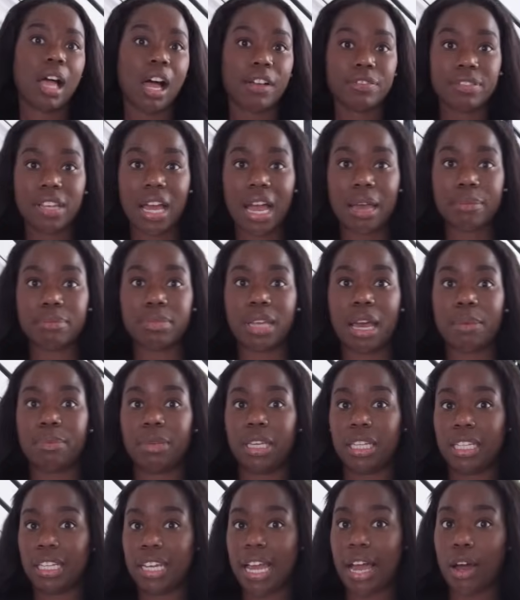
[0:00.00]
lot of times I'm
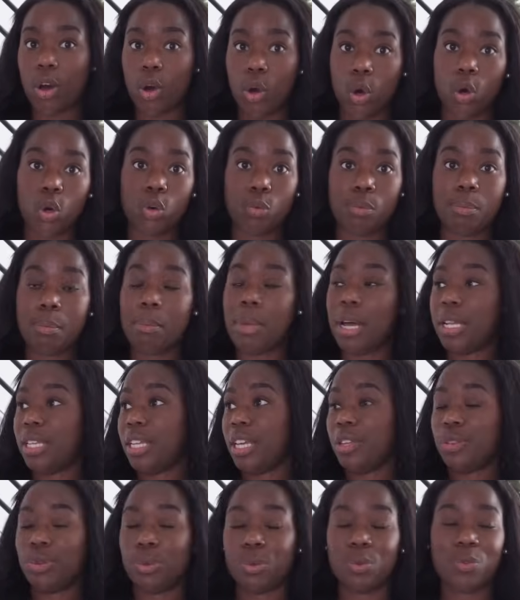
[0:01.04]
eating at home
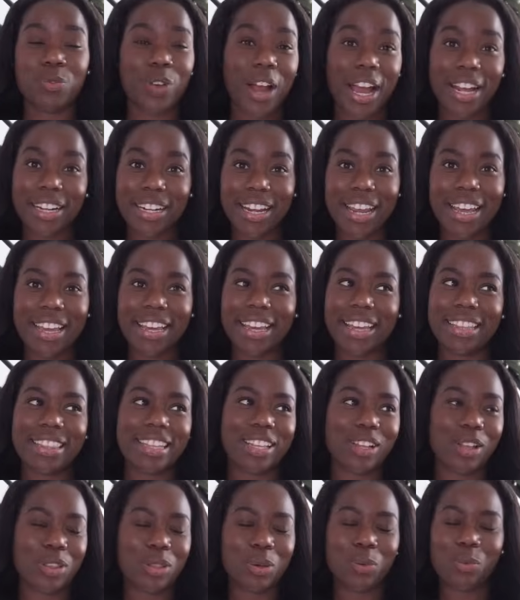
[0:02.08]
Monday through Friday and
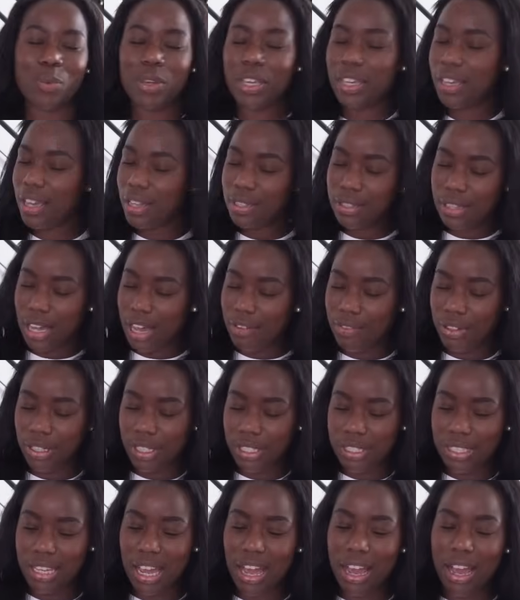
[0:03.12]
then on the weekends I have a
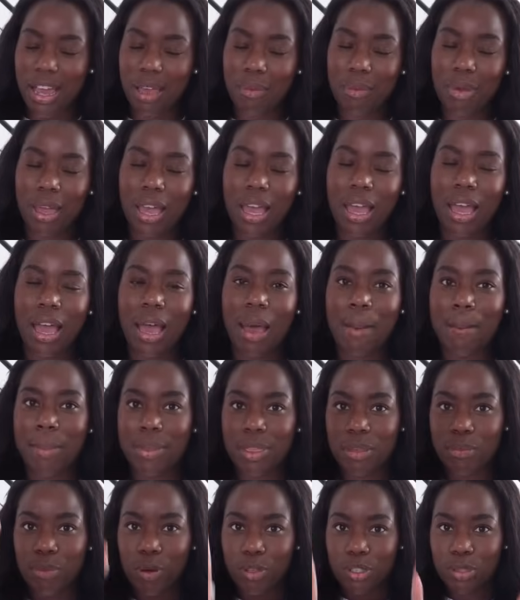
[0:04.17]
good time
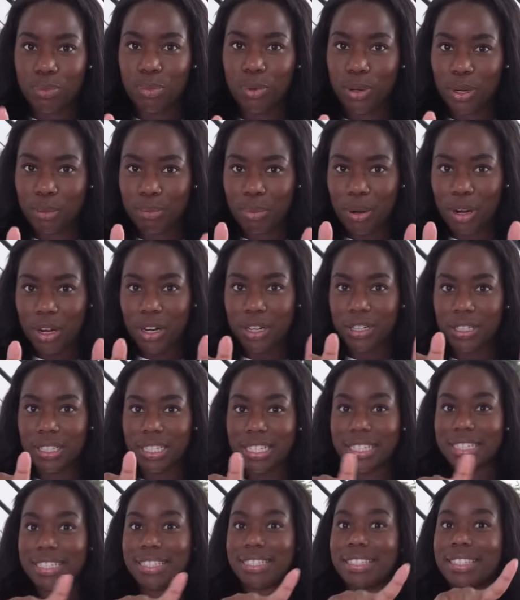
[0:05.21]
the most important
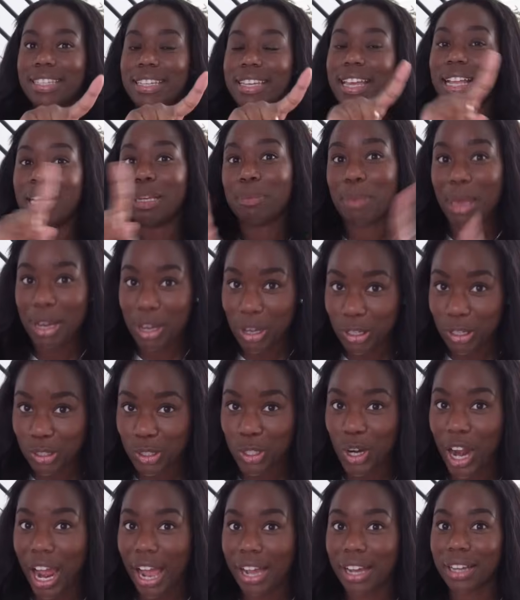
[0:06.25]
part is getting back on
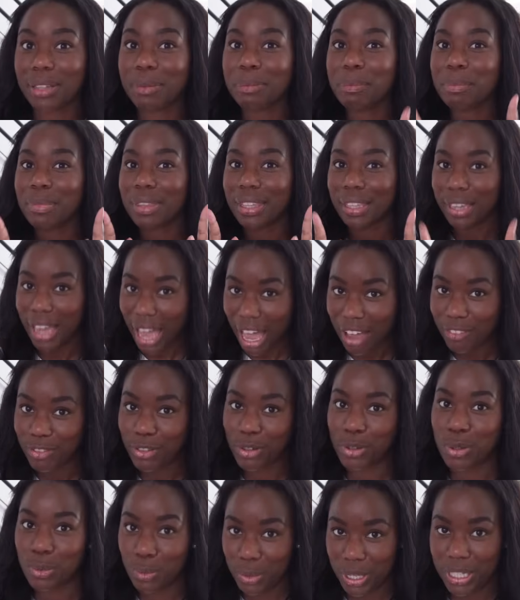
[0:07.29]
track
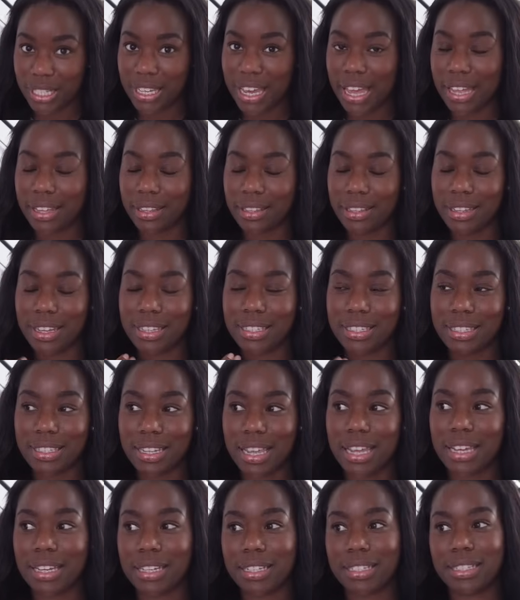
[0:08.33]
after the weekend and
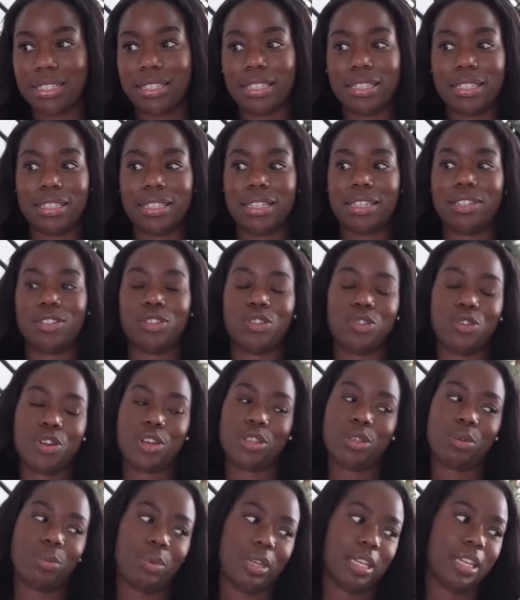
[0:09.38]
staying consistent during
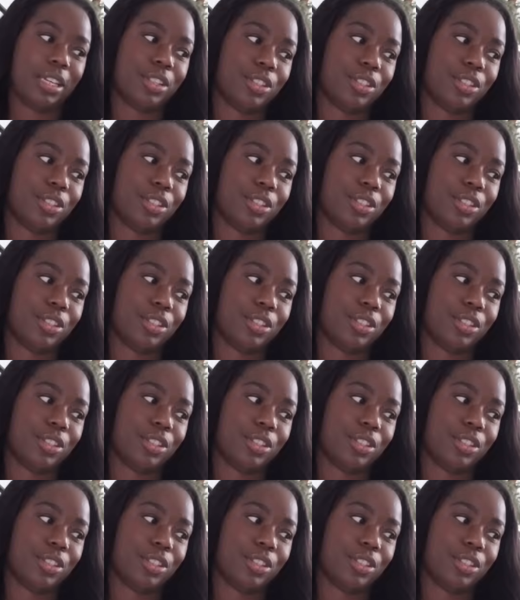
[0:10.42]
the week.